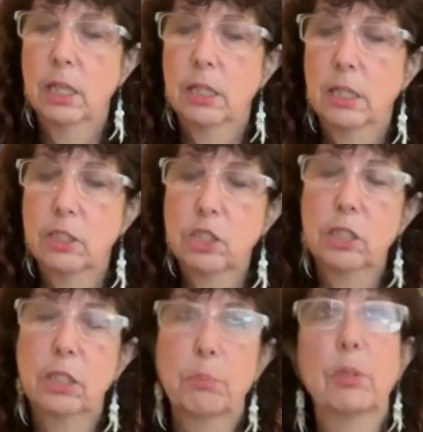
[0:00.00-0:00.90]

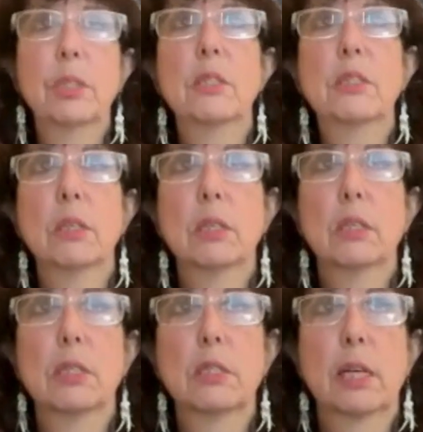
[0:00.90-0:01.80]
and the prince
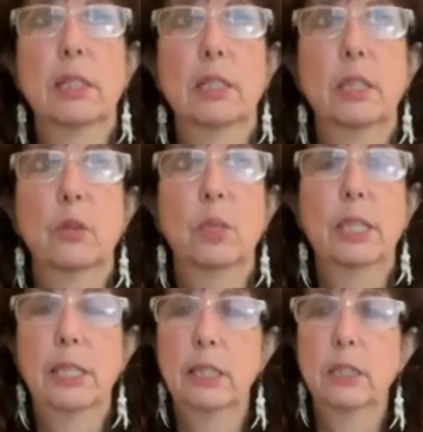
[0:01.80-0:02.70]
decide that they want to
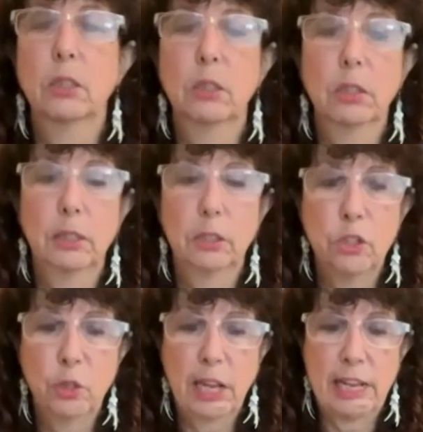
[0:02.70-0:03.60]
heat their
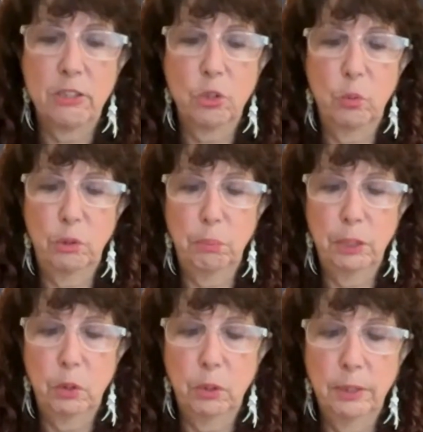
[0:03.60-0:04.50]
new castle with
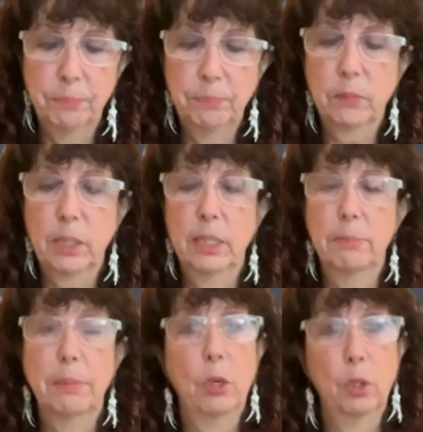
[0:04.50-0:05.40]
Bitcoin
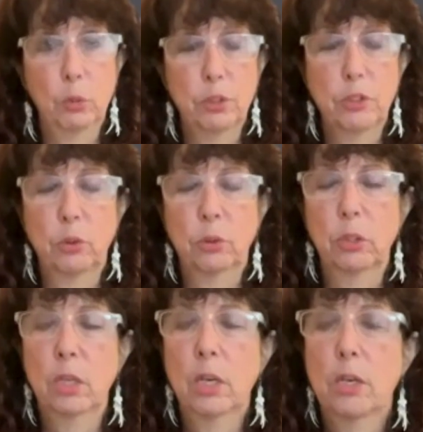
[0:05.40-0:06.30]
and power it with solar.